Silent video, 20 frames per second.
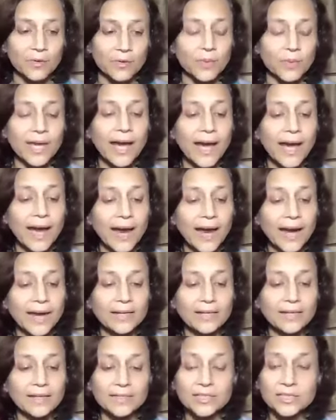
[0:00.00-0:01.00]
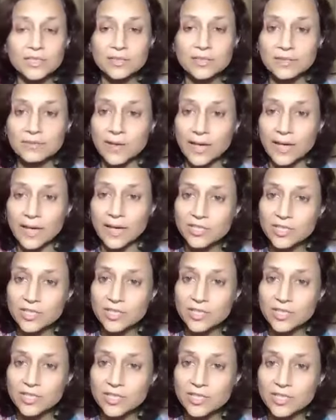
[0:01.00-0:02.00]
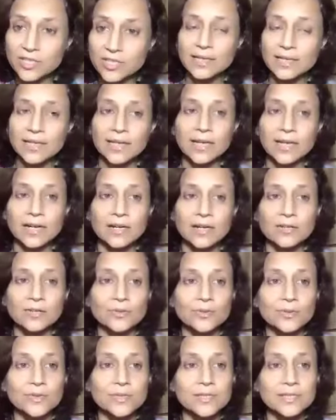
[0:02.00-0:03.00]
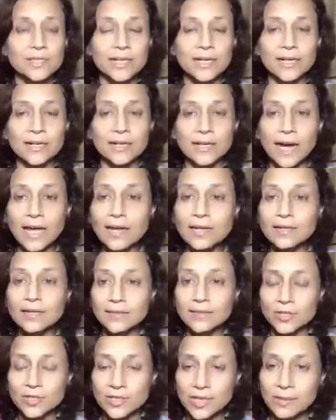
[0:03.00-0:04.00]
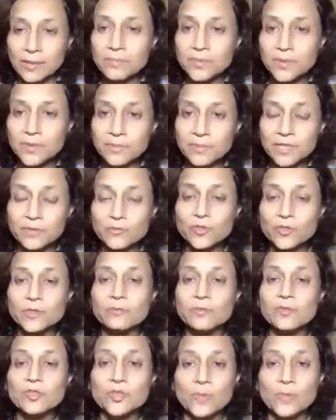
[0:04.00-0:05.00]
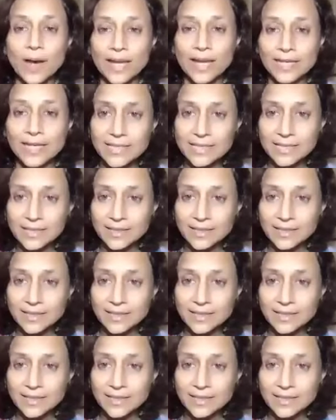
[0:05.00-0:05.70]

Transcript: We had the Vaishyas, whose color or temperament was mutuality.